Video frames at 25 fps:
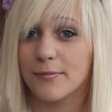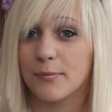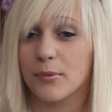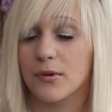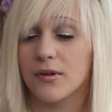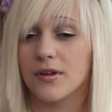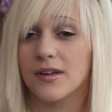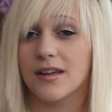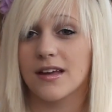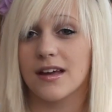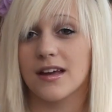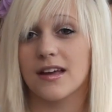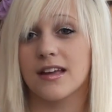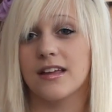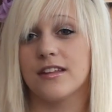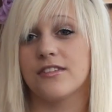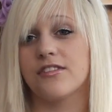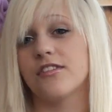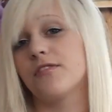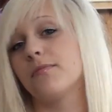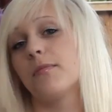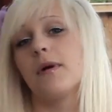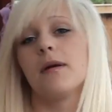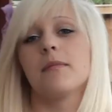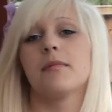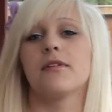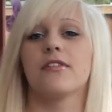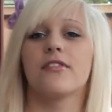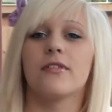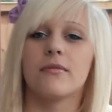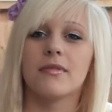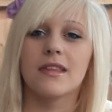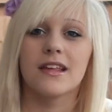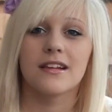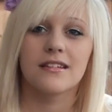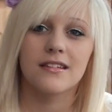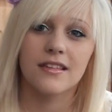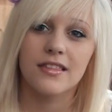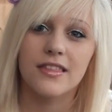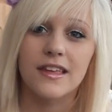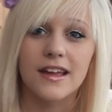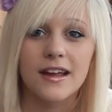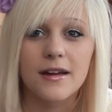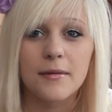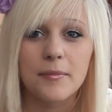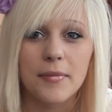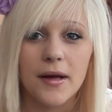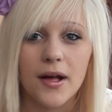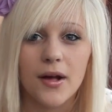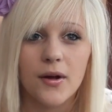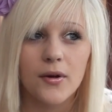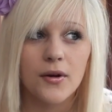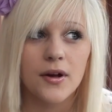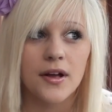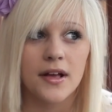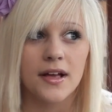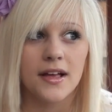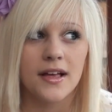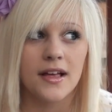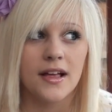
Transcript: but it just might be something to think about,